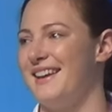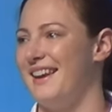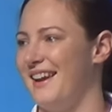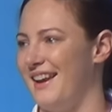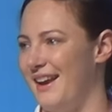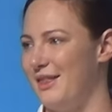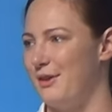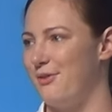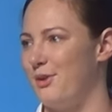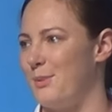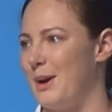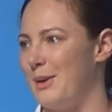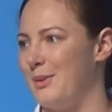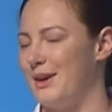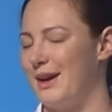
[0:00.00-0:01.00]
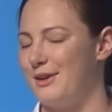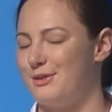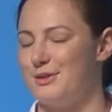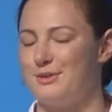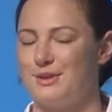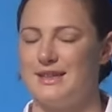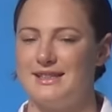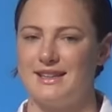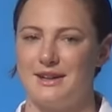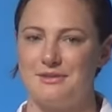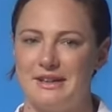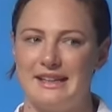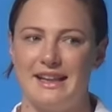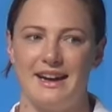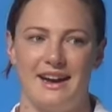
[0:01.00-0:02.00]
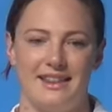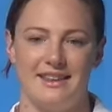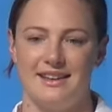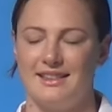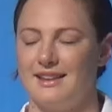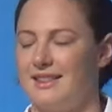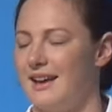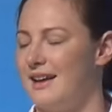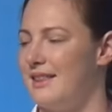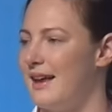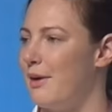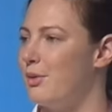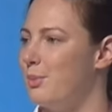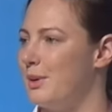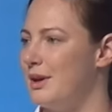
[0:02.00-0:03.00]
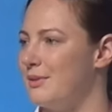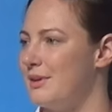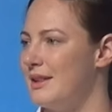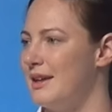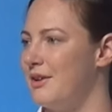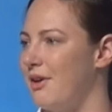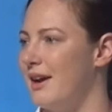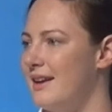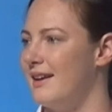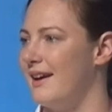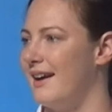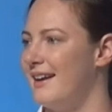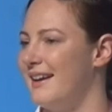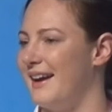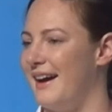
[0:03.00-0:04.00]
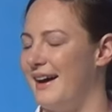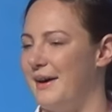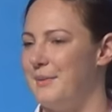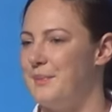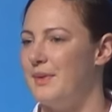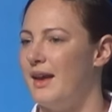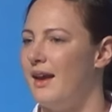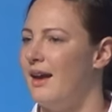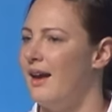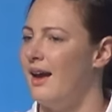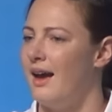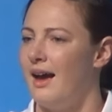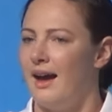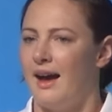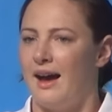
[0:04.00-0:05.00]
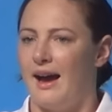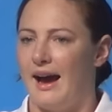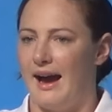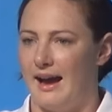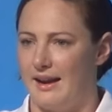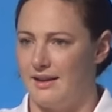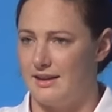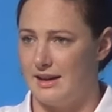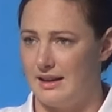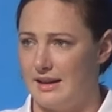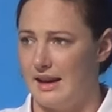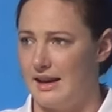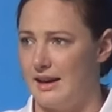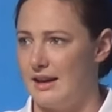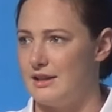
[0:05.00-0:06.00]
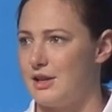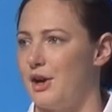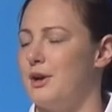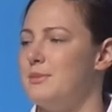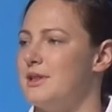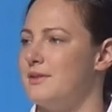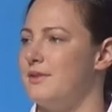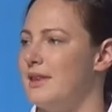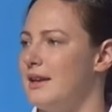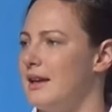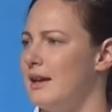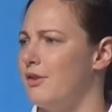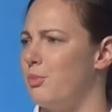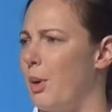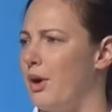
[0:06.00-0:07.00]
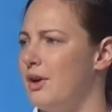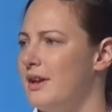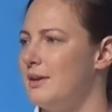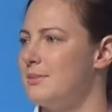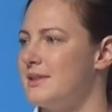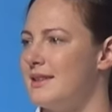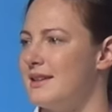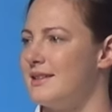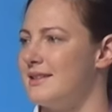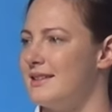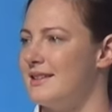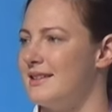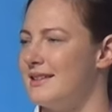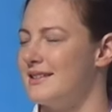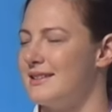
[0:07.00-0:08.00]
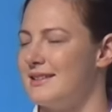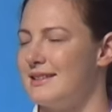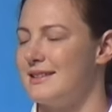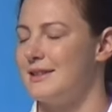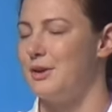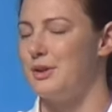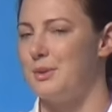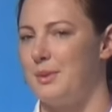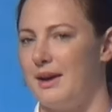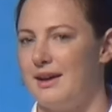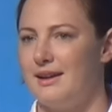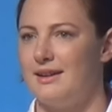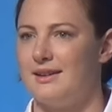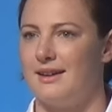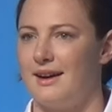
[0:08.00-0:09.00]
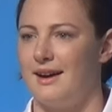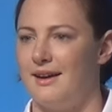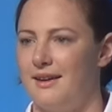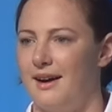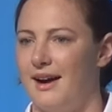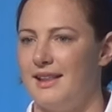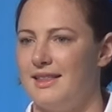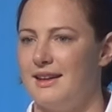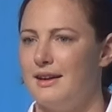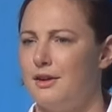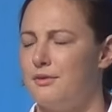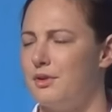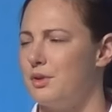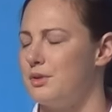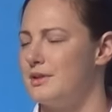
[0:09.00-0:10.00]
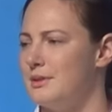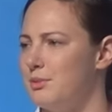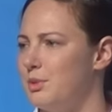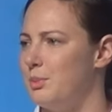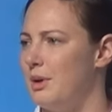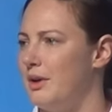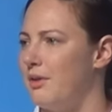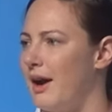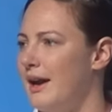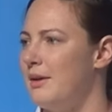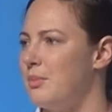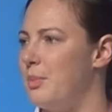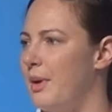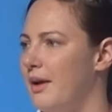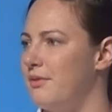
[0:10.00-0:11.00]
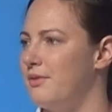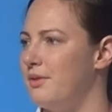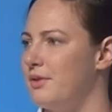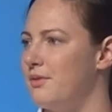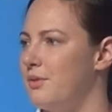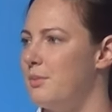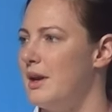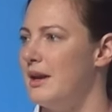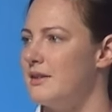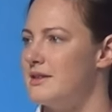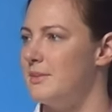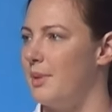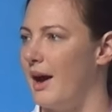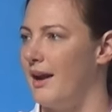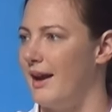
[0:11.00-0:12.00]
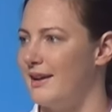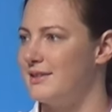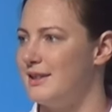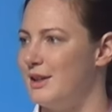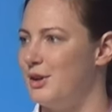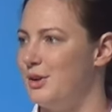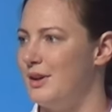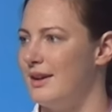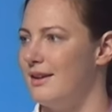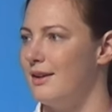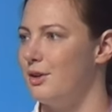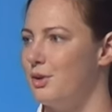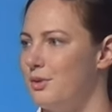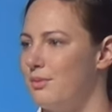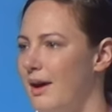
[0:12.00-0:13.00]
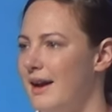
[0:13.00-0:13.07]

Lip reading: in the 4x100 freestyle, really. I think that would be a really great night. And in terms of thinking of podiums, that's not the way I think. Of course, it would be great, but for me, it's about executing a good